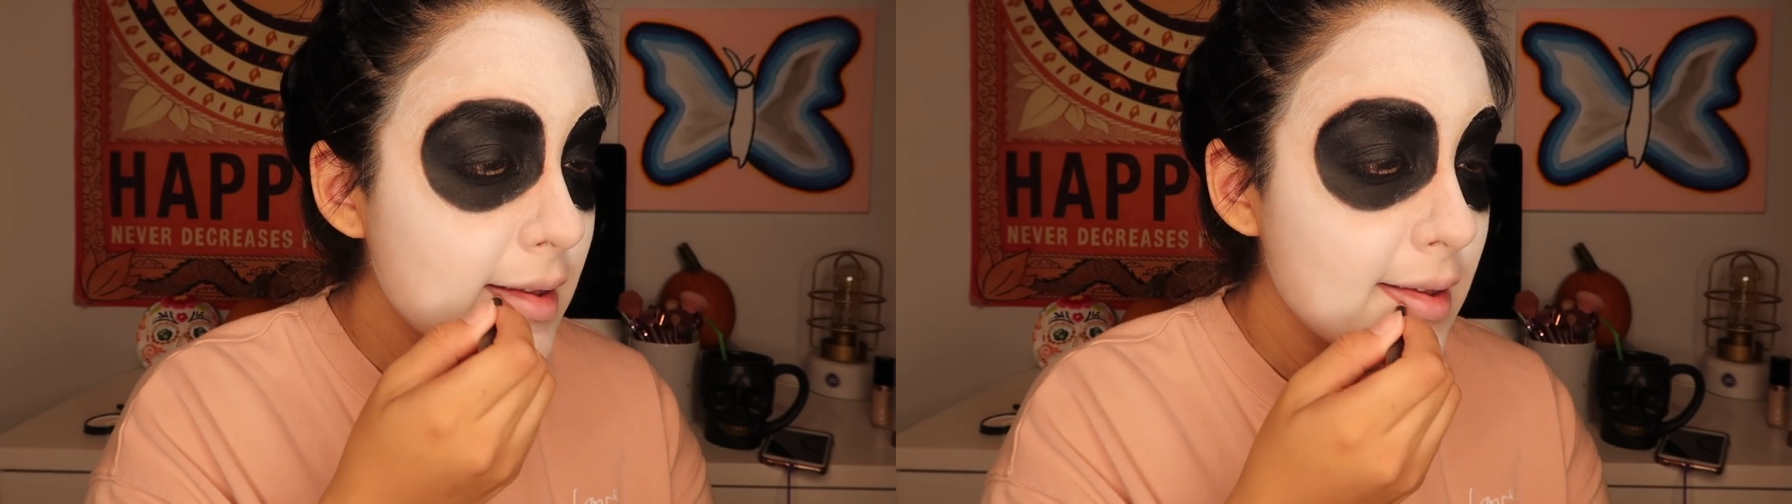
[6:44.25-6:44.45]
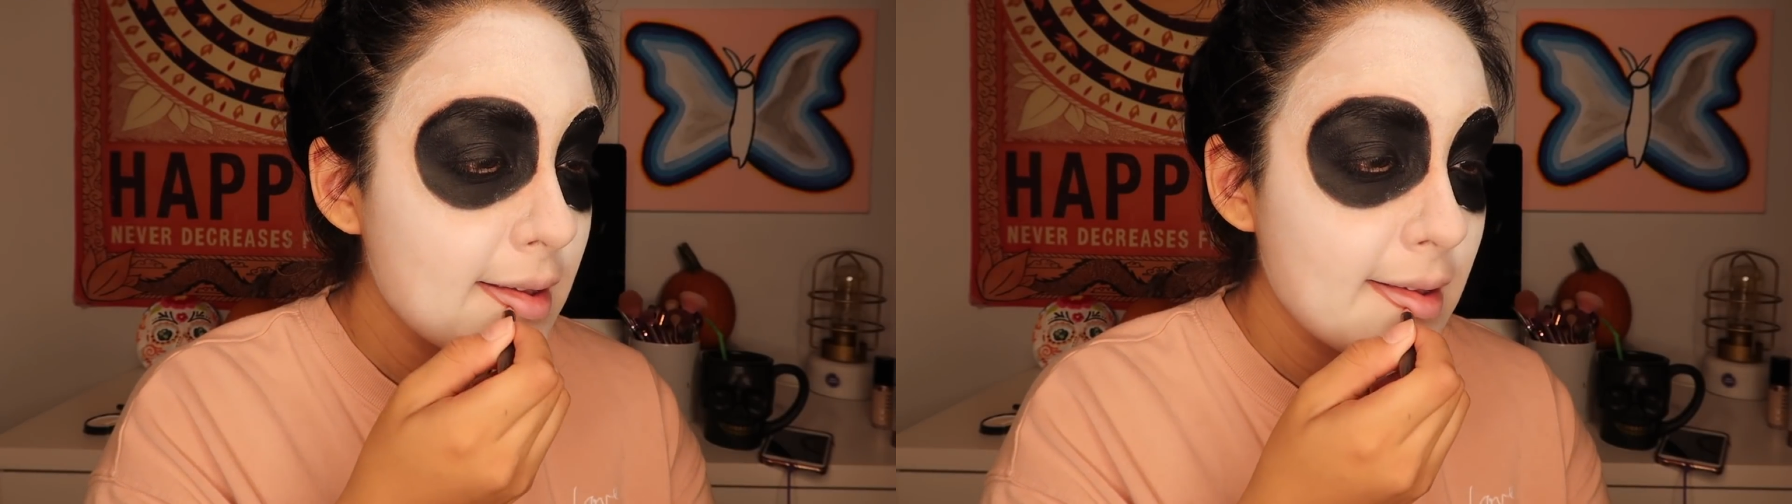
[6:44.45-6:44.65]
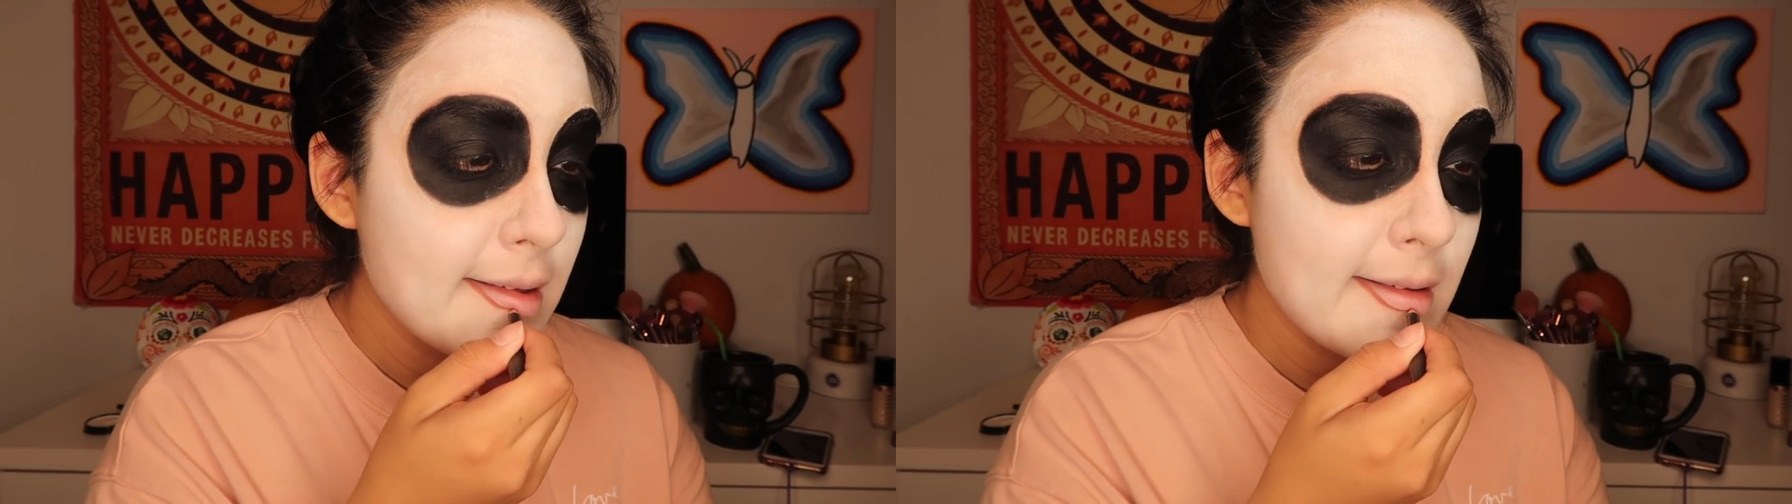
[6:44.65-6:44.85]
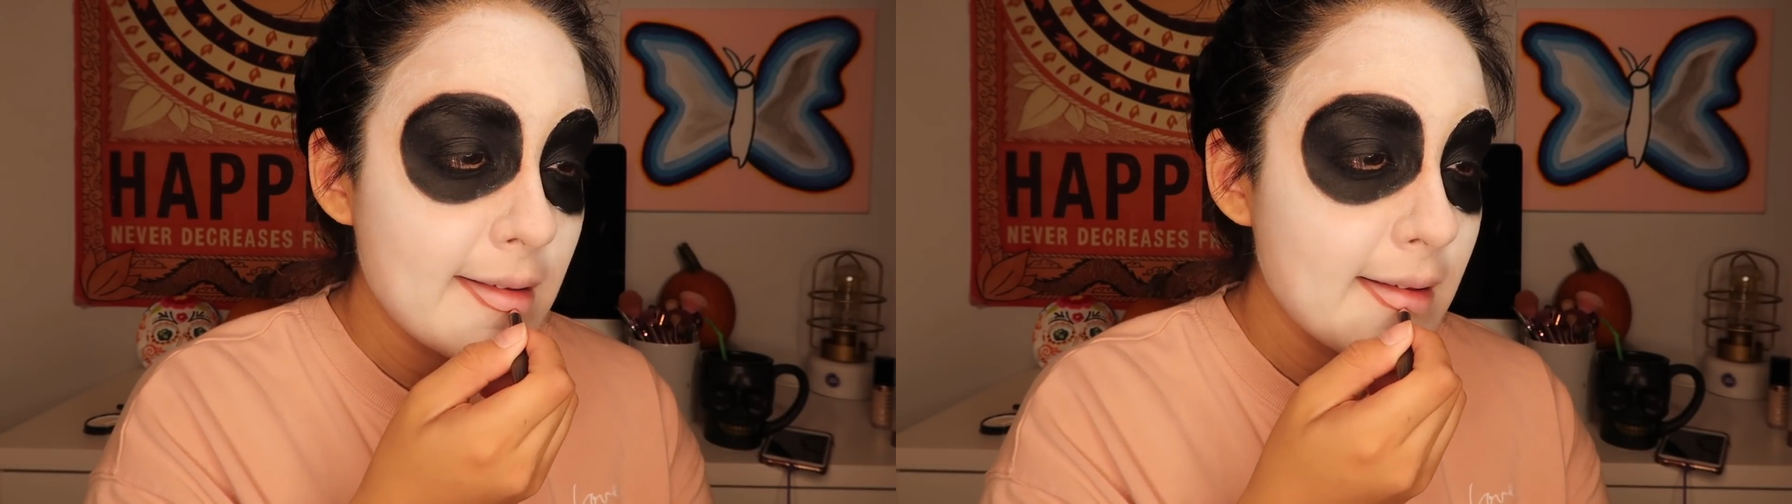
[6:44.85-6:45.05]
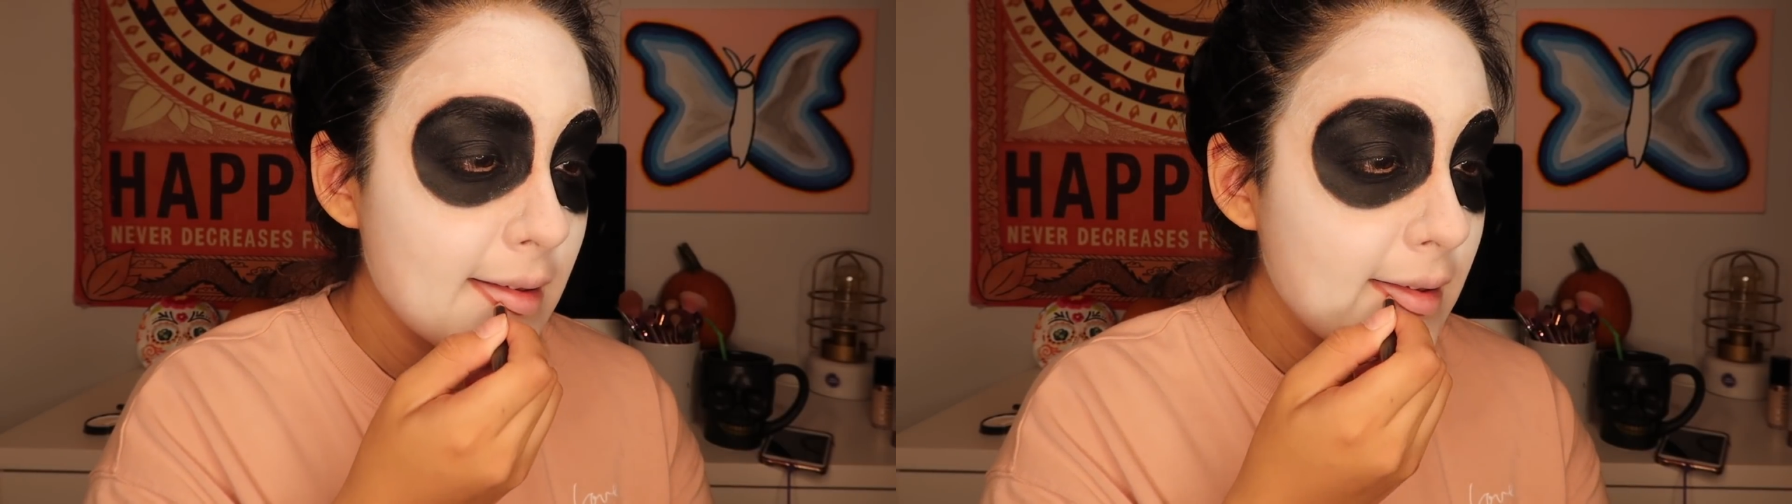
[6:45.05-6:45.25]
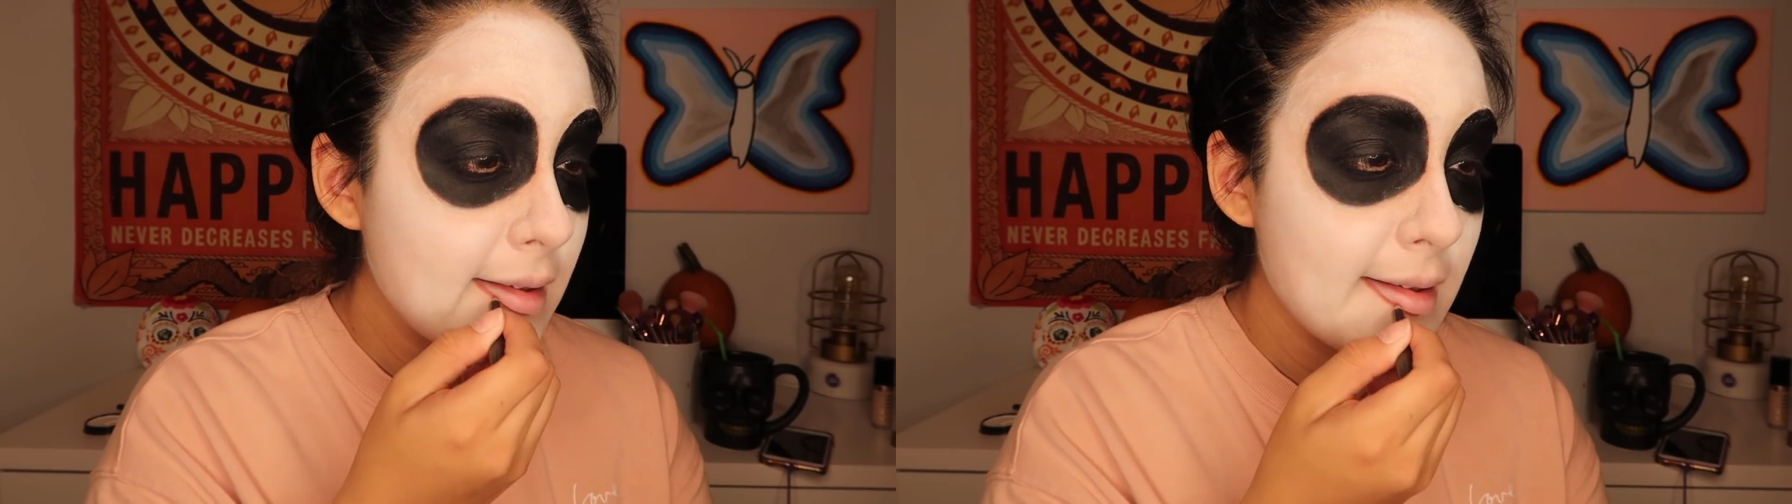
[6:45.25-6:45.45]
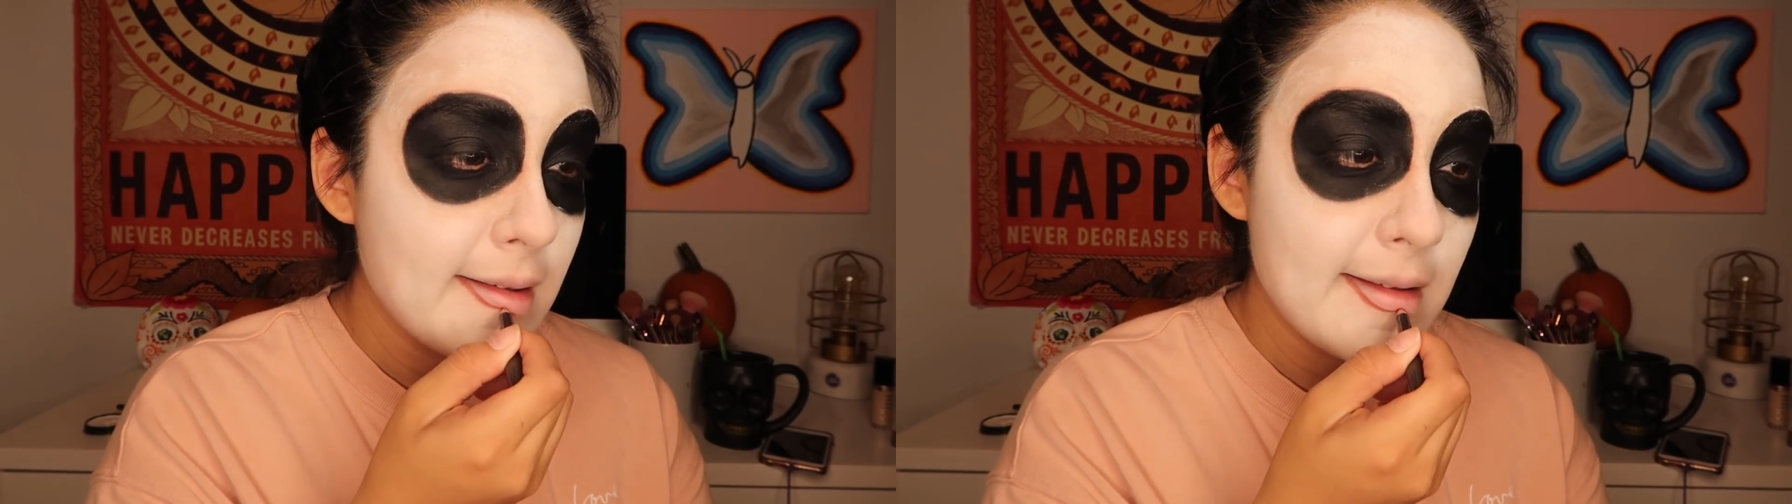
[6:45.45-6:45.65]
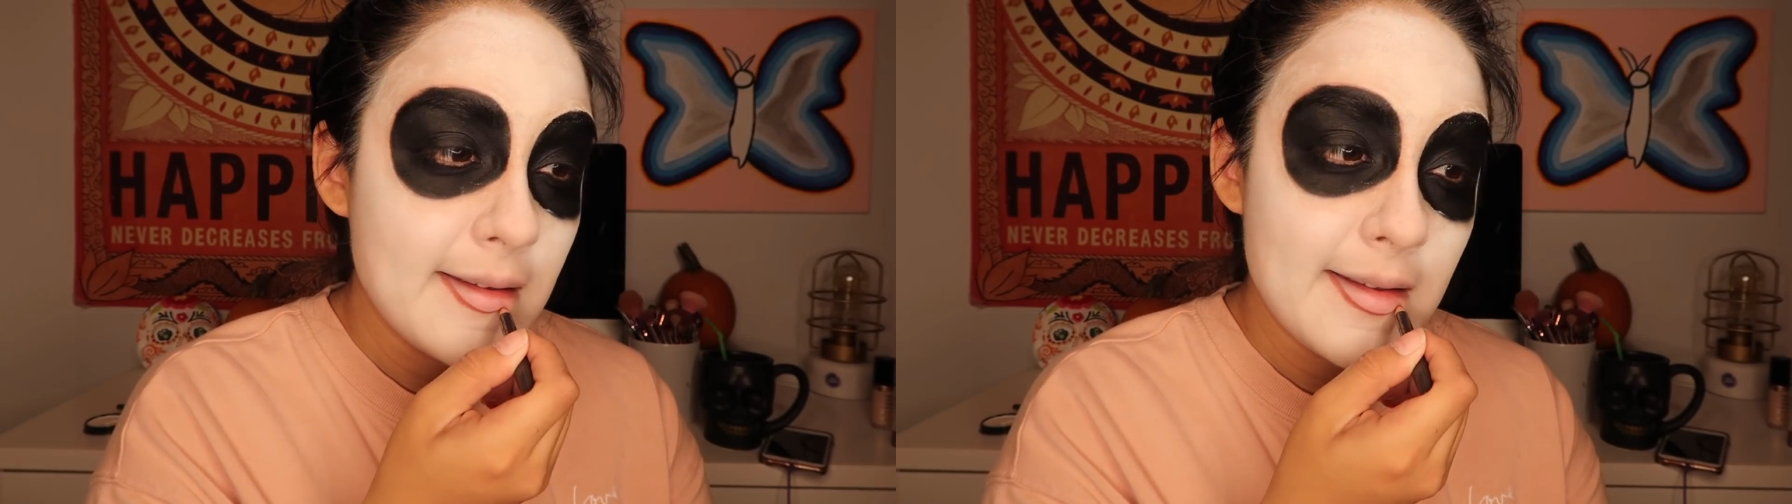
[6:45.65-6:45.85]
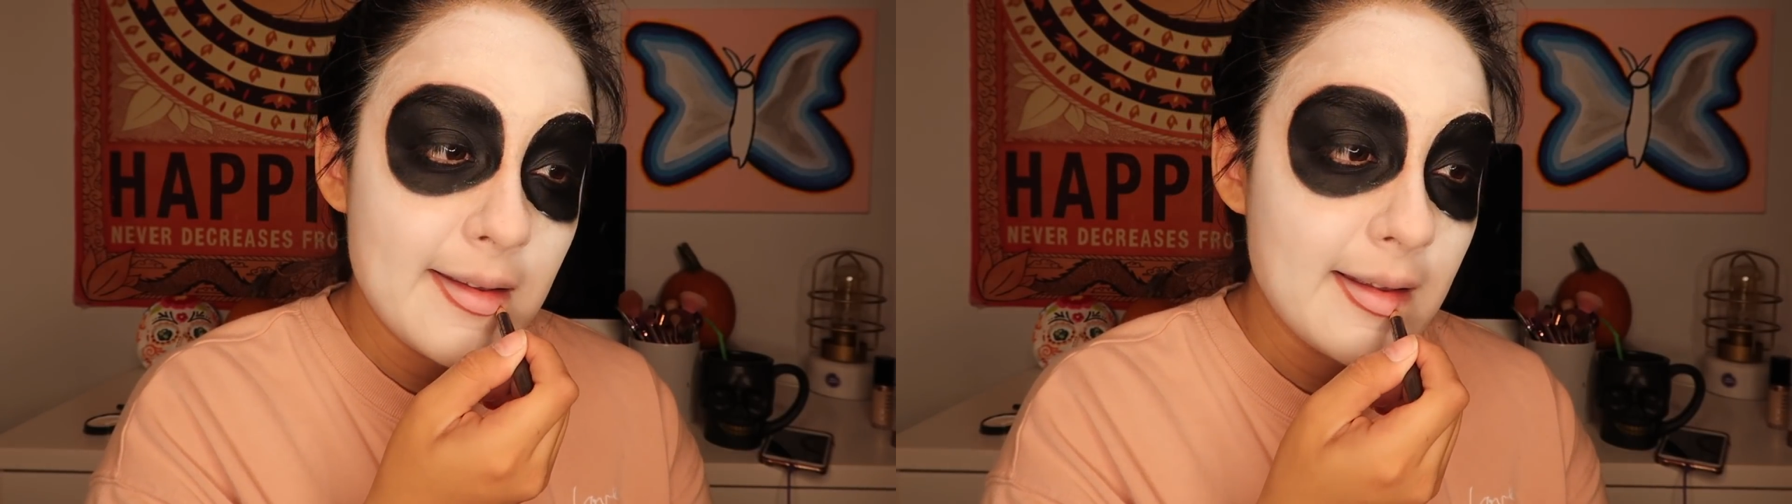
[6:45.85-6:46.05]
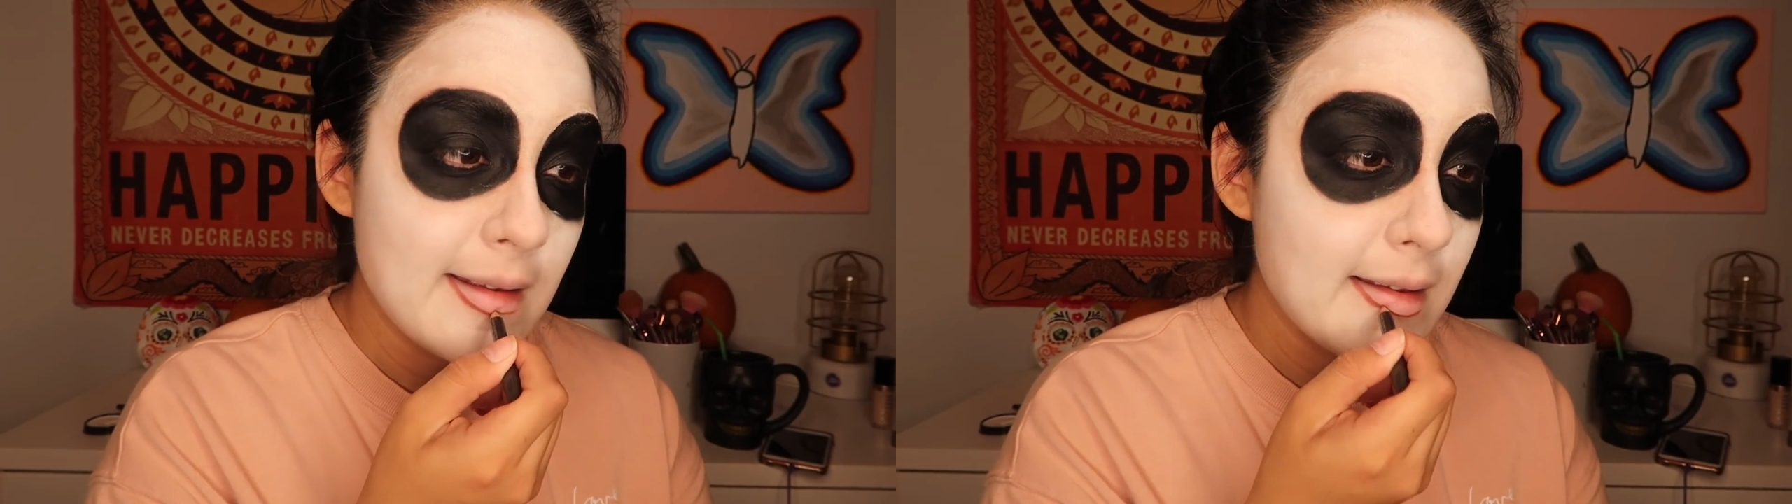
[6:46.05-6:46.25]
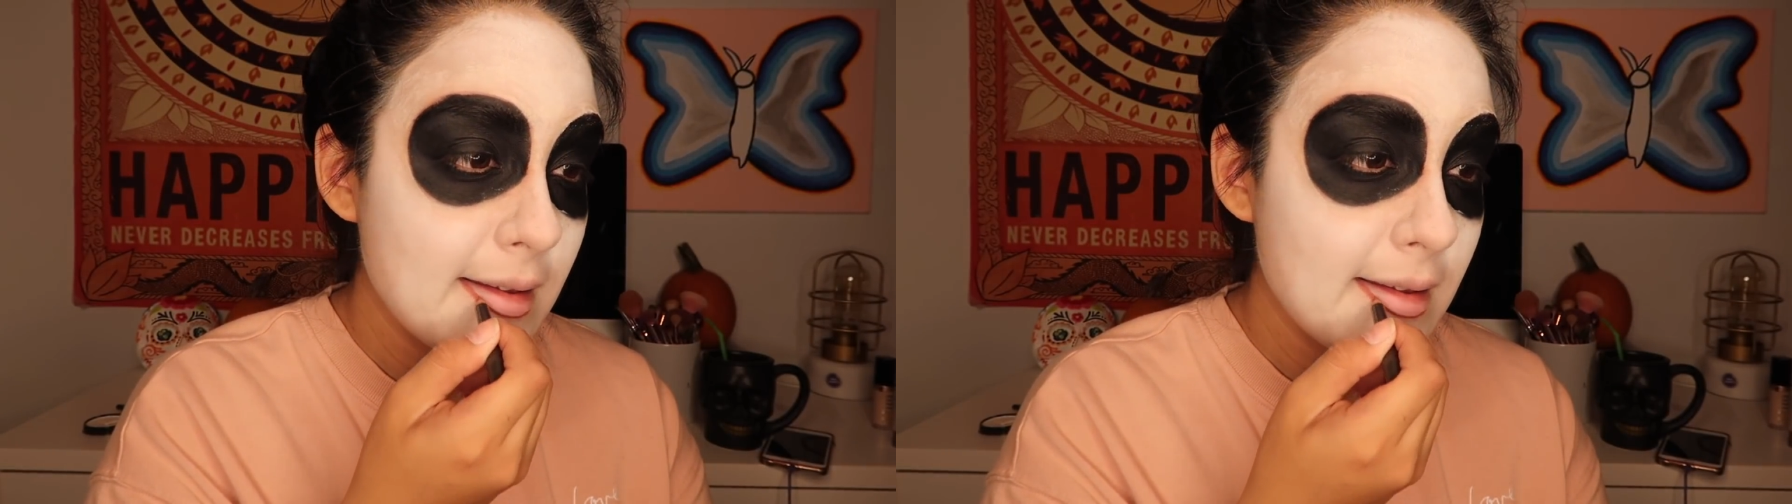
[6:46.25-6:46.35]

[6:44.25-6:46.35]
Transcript: face with the white.